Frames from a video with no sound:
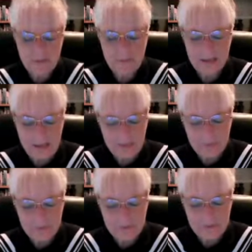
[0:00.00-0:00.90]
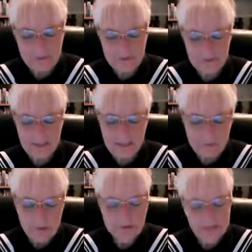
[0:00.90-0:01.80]
make inroads
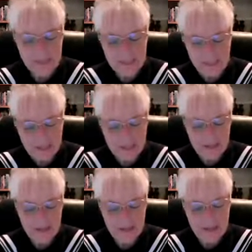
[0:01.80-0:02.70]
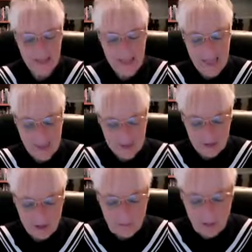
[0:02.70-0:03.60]
into healthcare, as
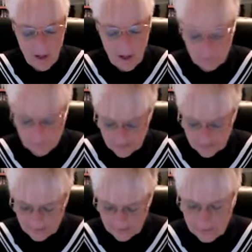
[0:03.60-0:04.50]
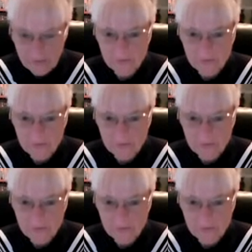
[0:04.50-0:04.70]
are palm prints and